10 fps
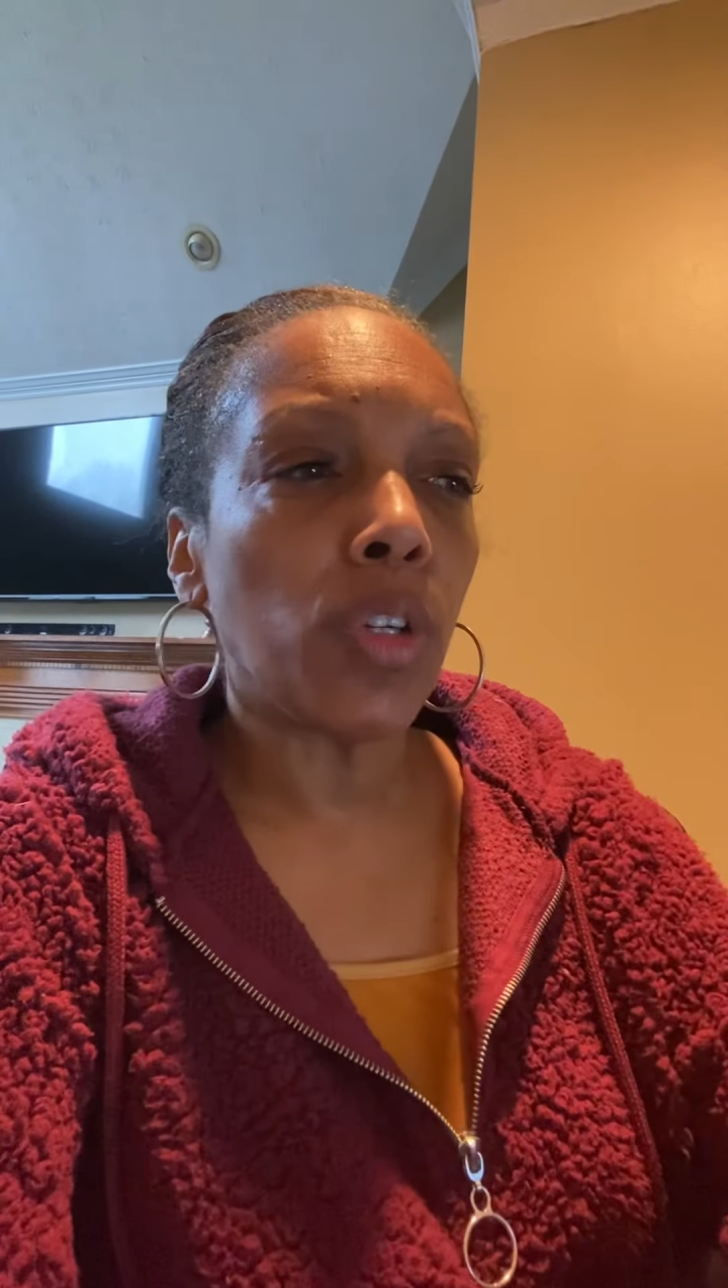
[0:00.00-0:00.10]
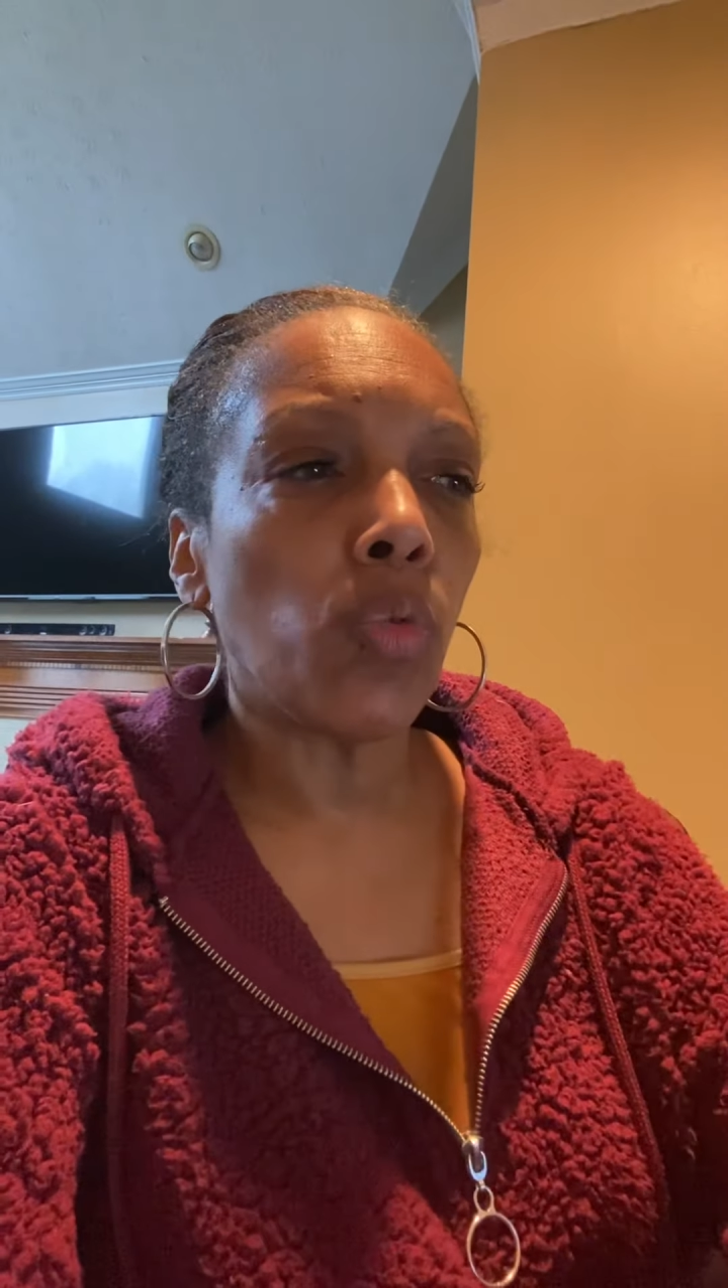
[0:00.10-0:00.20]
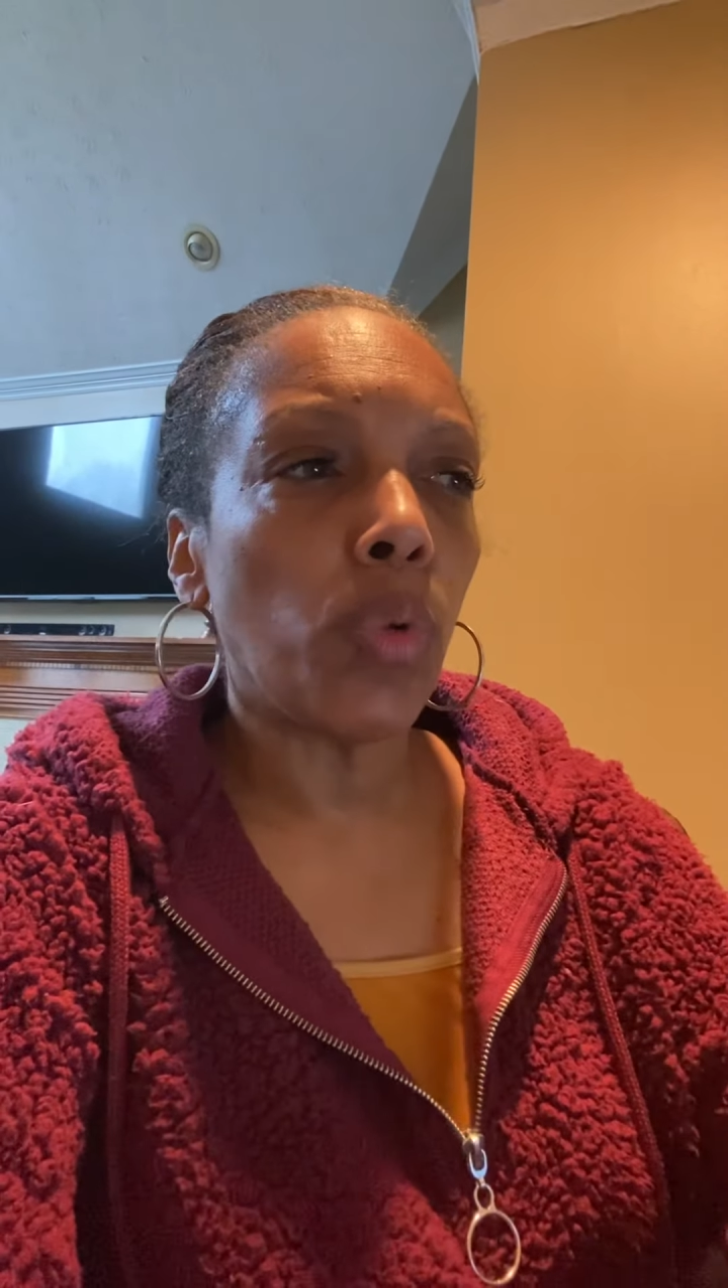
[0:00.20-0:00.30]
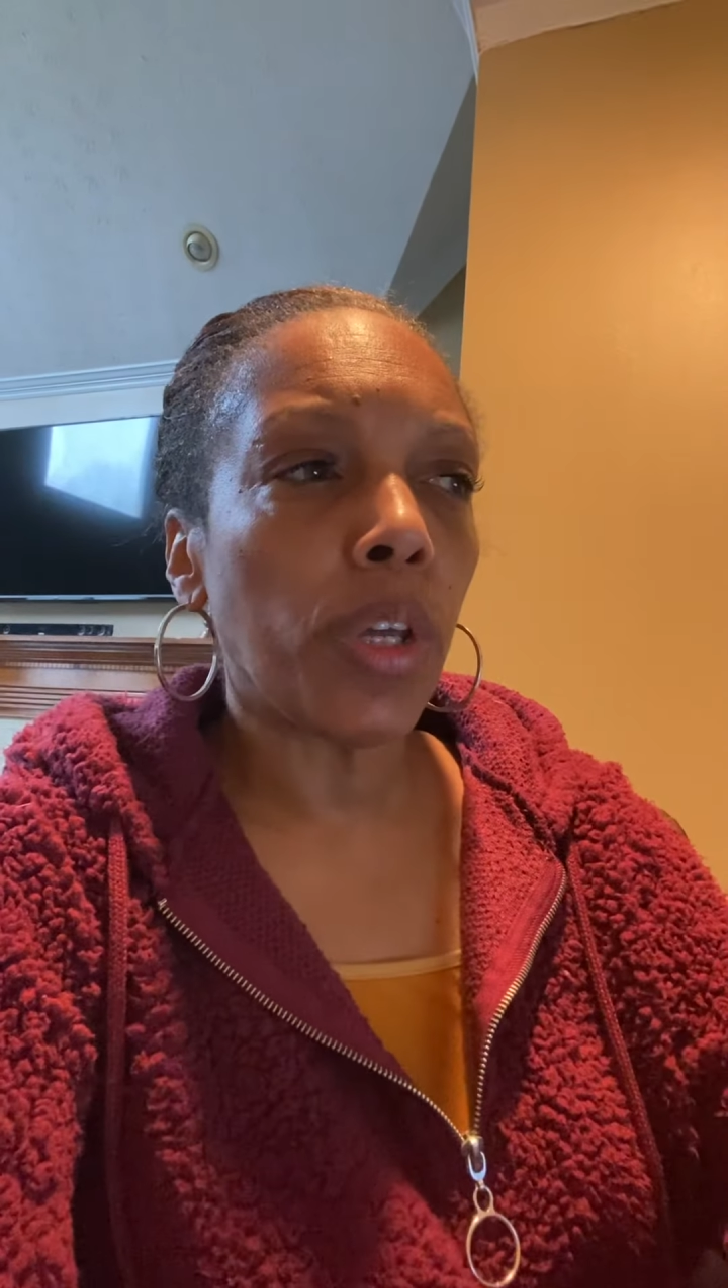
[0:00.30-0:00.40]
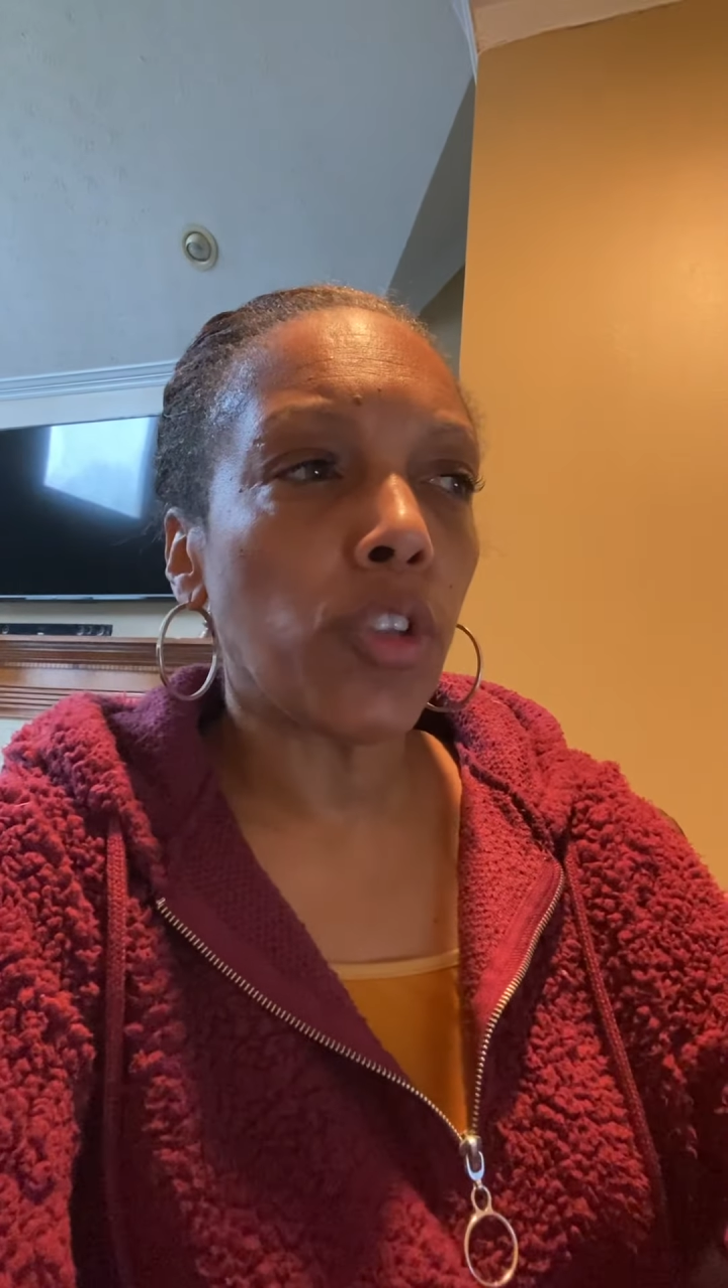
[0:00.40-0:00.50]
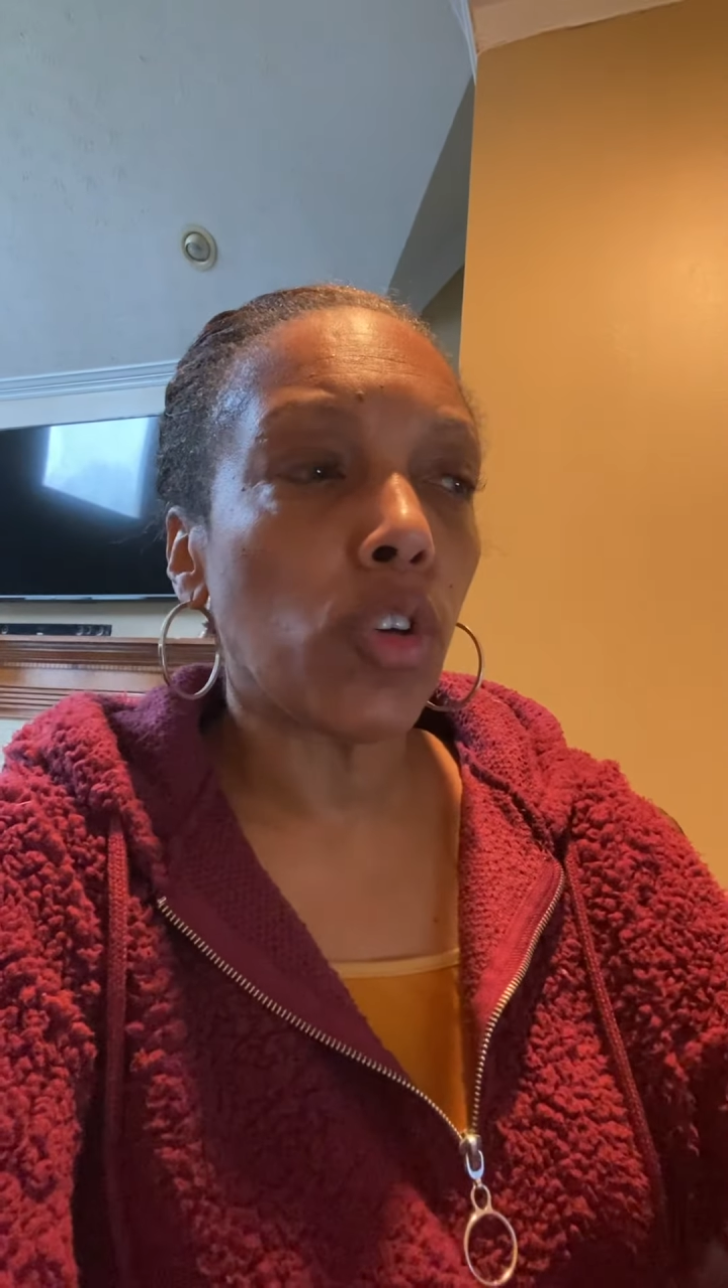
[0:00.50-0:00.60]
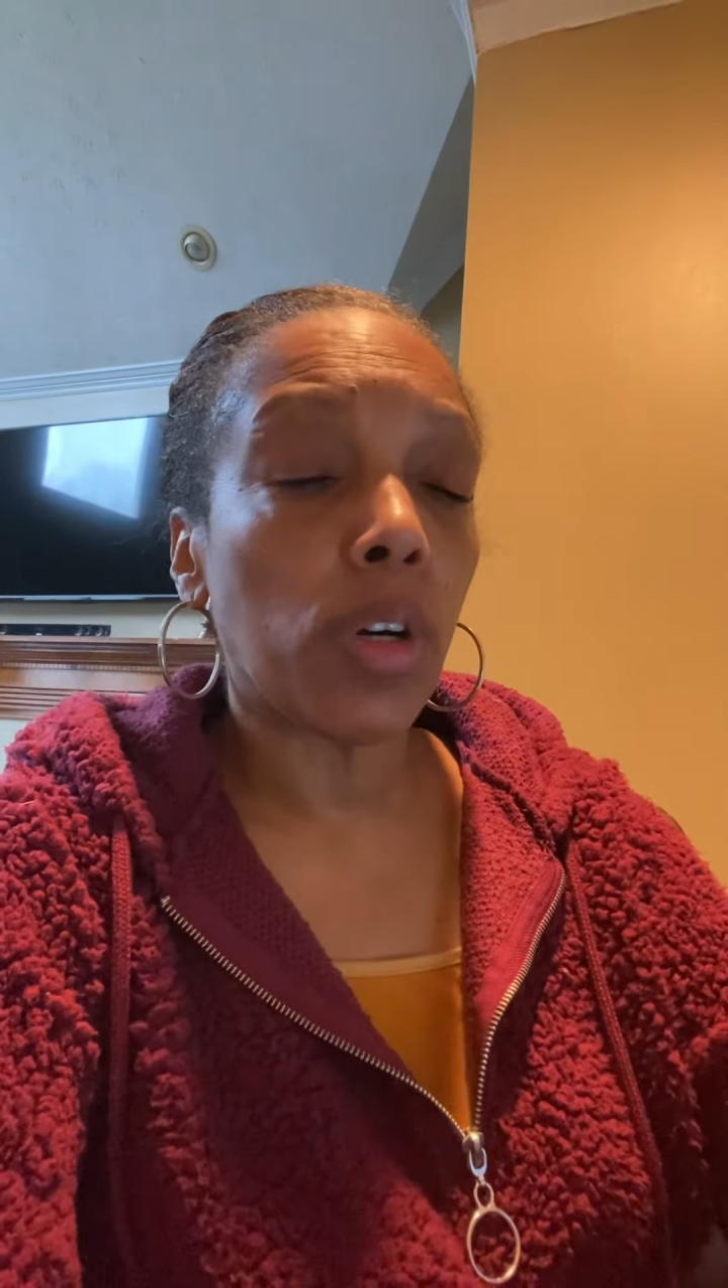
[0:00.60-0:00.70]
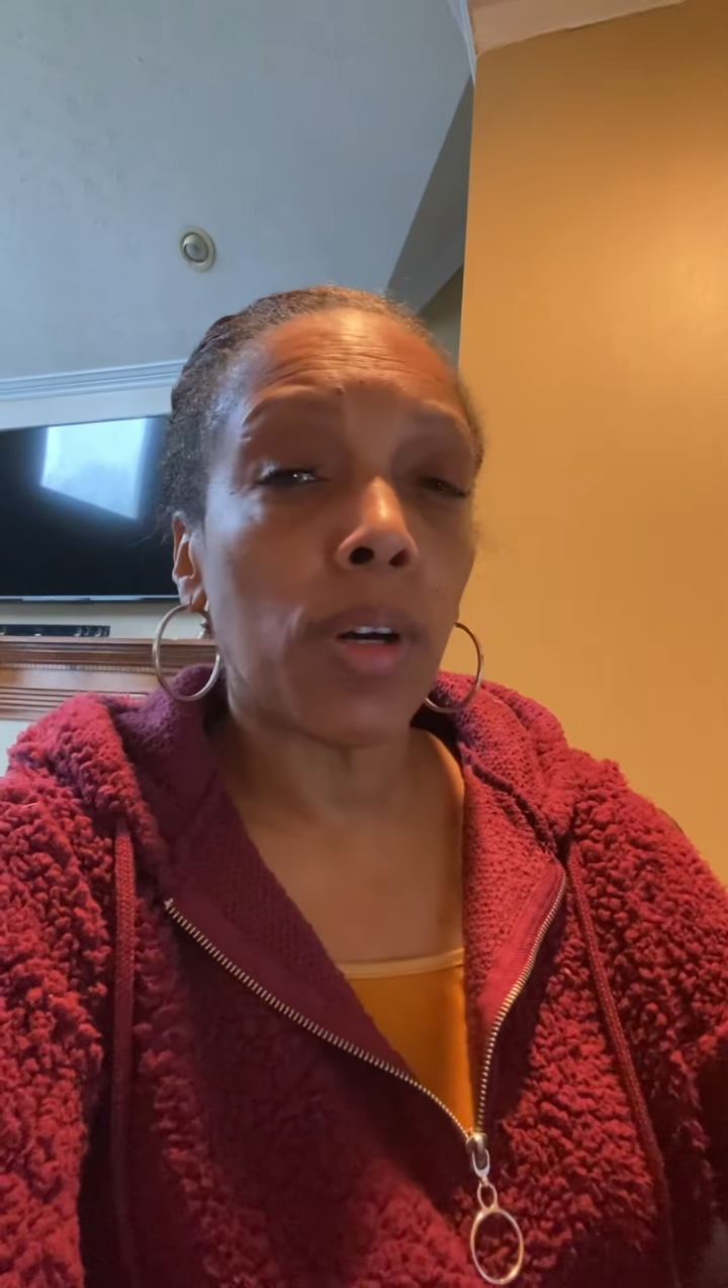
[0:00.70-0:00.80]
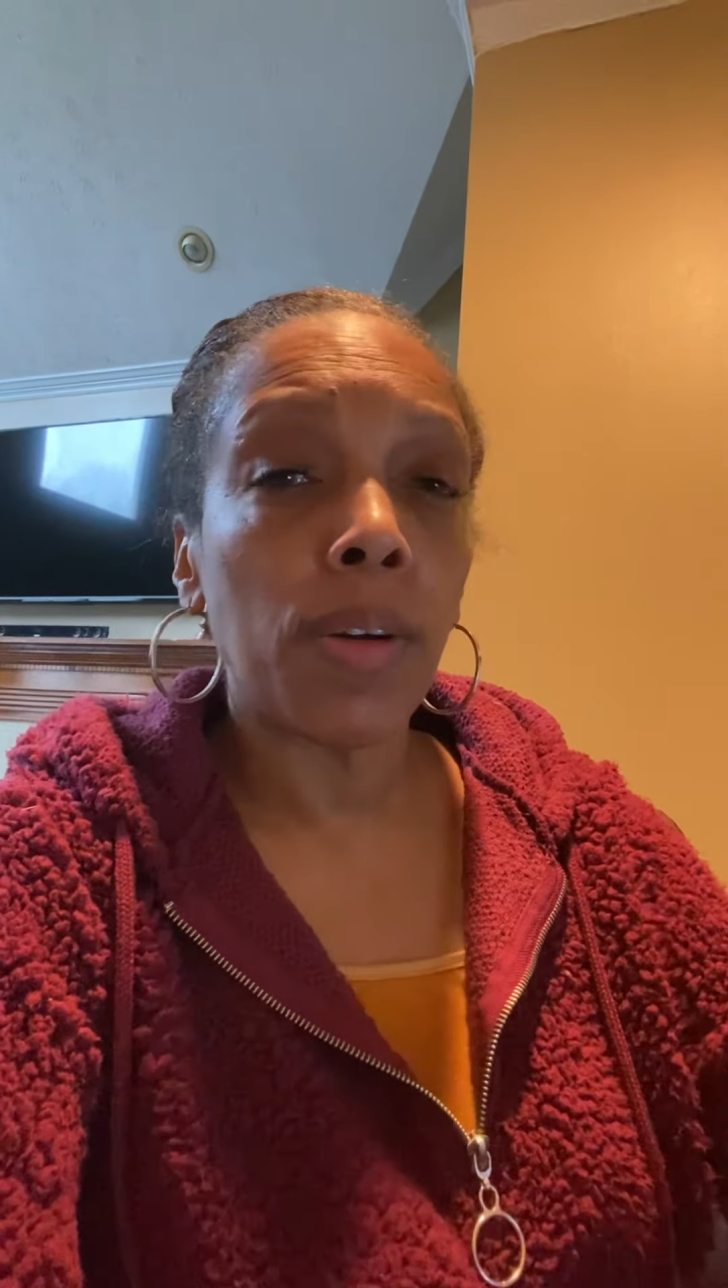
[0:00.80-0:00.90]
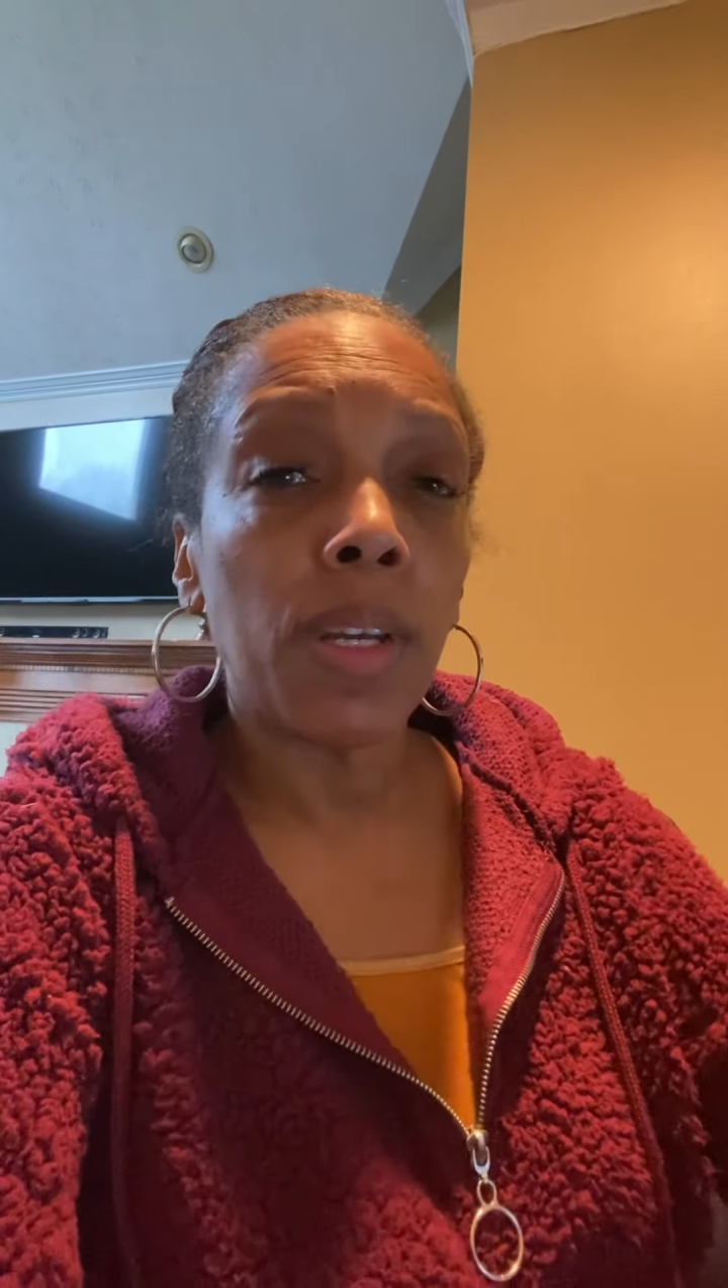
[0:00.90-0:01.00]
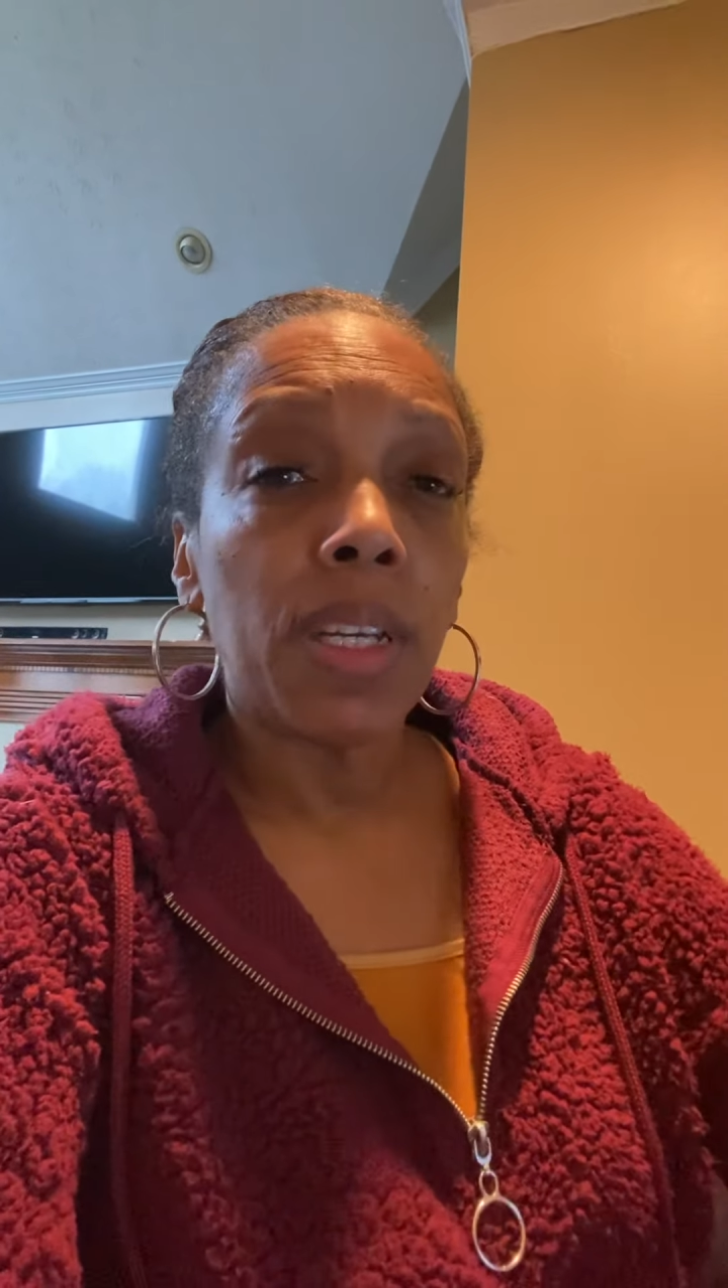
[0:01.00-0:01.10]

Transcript: with your